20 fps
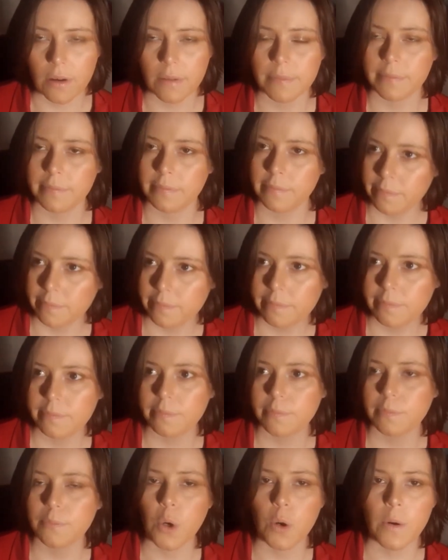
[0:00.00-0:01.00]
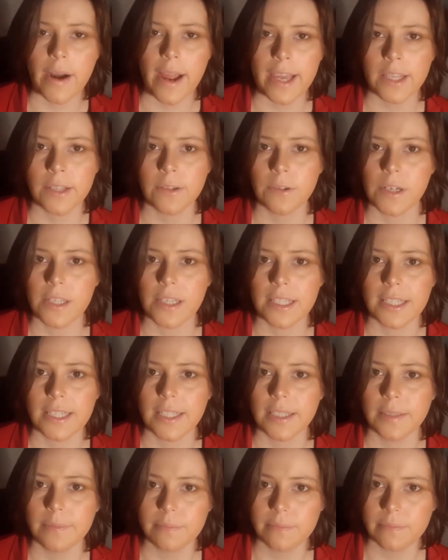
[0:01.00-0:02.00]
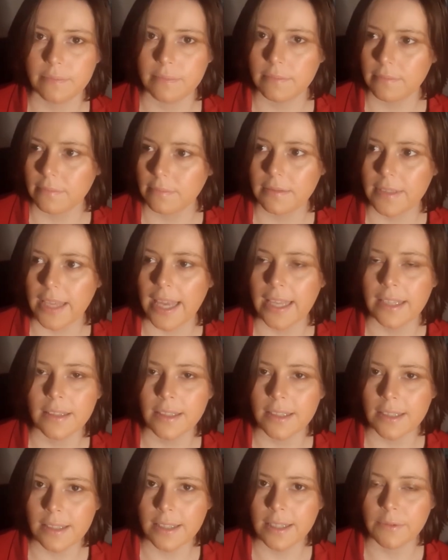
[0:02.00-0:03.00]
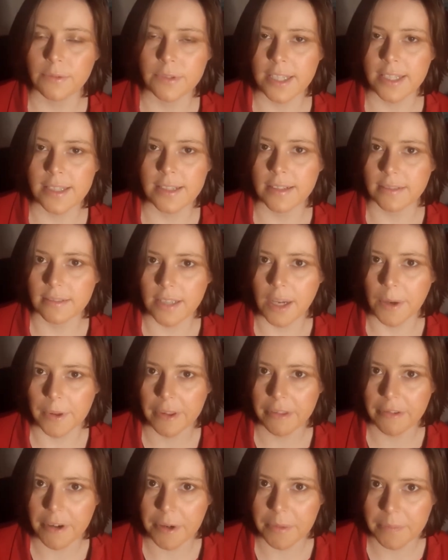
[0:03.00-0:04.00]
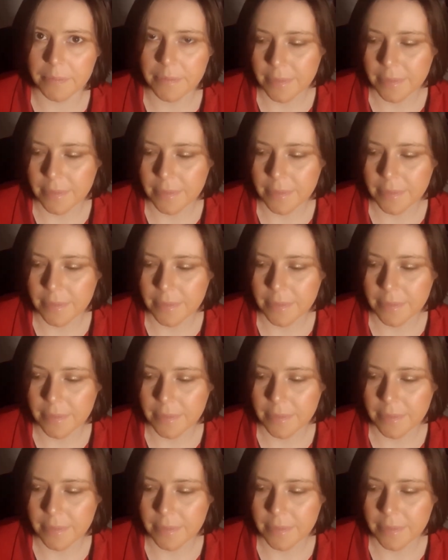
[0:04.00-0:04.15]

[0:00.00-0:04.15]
or more accurately, endlessly resisted going